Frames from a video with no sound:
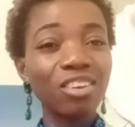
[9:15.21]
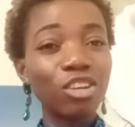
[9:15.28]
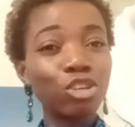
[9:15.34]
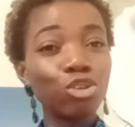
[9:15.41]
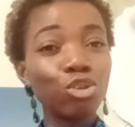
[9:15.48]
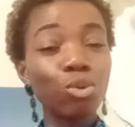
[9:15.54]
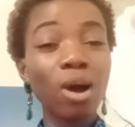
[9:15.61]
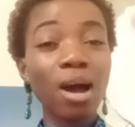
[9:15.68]

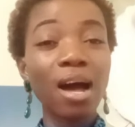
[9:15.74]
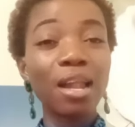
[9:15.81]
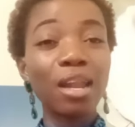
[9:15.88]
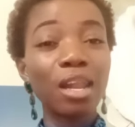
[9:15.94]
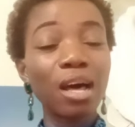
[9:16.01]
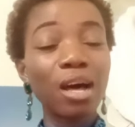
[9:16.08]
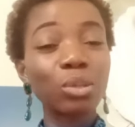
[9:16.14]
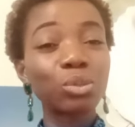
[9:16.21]
then you are
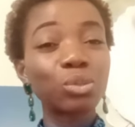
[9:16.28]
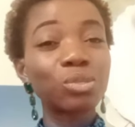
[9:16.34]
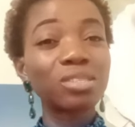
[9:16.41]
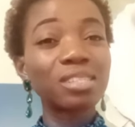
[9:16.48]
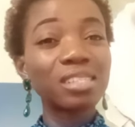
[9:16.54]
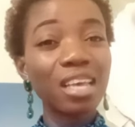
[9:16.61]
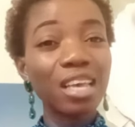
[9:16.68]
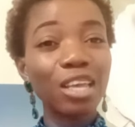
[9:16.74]
allowed to
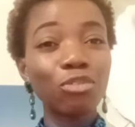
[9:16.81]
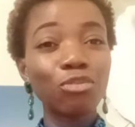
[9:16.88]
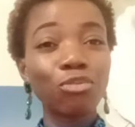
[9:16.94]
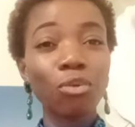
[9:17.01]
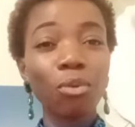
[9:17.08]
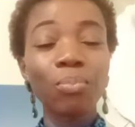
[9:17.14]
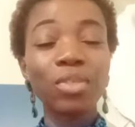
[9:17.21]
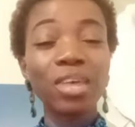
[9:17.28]
stay
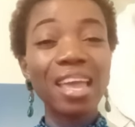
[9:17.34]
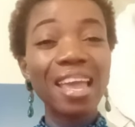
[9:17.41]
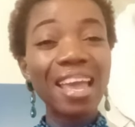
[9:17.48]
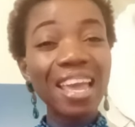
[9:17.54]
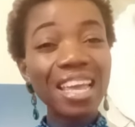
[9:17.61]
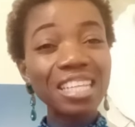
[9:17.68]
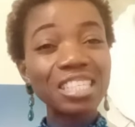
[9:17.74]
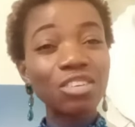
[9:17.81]
from the
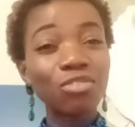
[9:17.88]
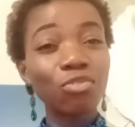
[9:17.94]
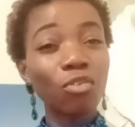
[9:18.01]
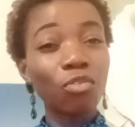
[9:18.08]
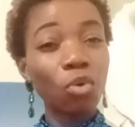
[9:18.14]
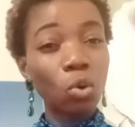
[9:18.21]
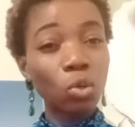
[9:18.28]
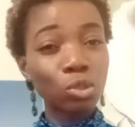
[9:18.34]
18th
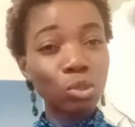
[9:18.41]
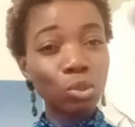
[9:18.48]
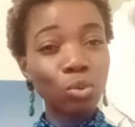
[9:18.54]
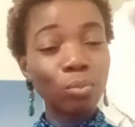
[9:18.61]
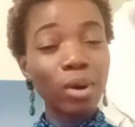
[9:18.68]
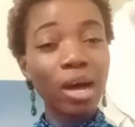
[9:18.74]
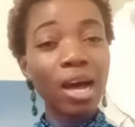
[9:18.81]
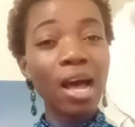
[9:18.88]
of
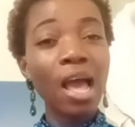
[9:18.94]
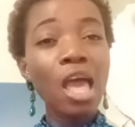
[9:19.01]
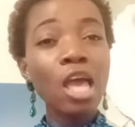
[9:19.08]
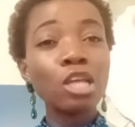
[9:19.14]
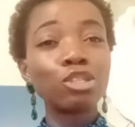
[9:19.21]
October